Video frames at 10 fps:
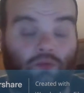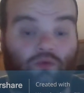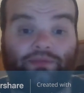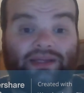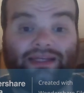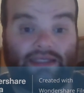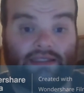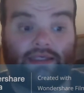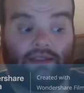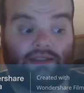and I would be
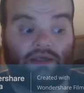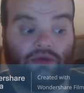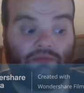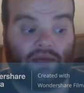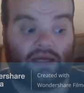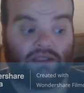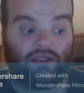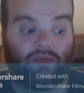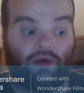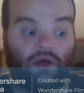listening to Black
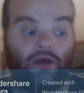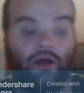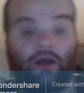Summer.